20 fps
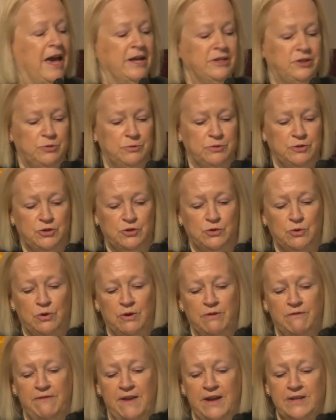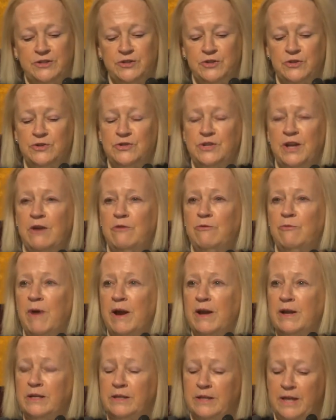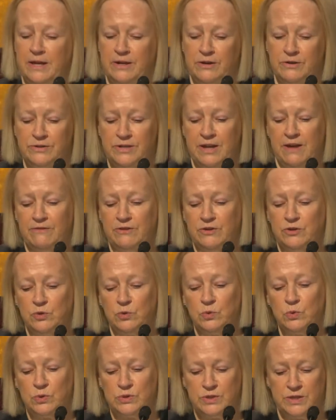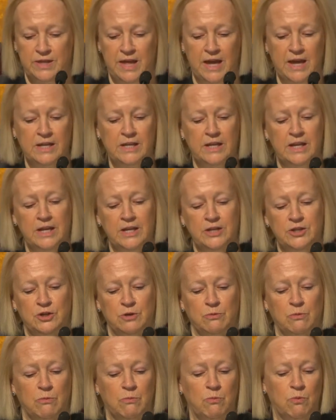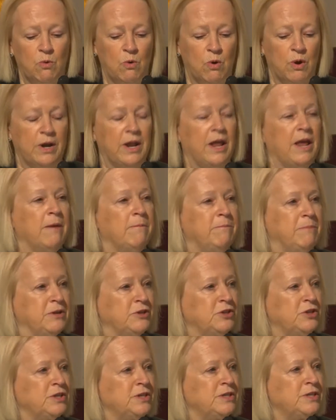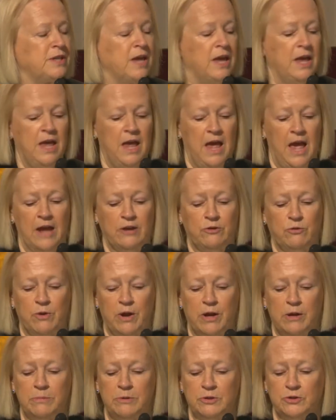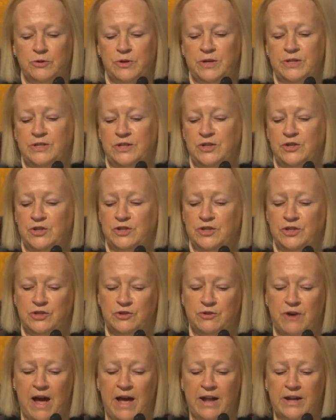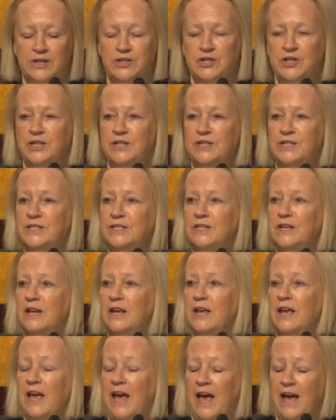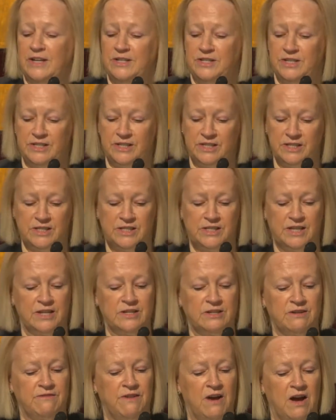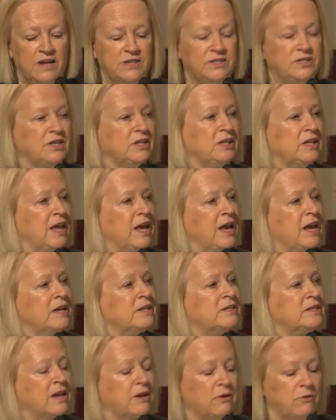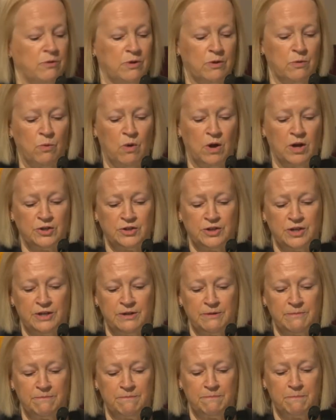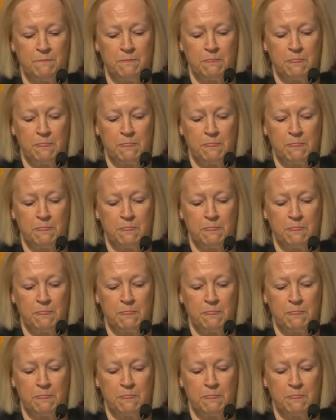and to ensure investors and regulators have the tools they need to reward ambitious and credible transition strategies and disincentivize delays and greenwashing.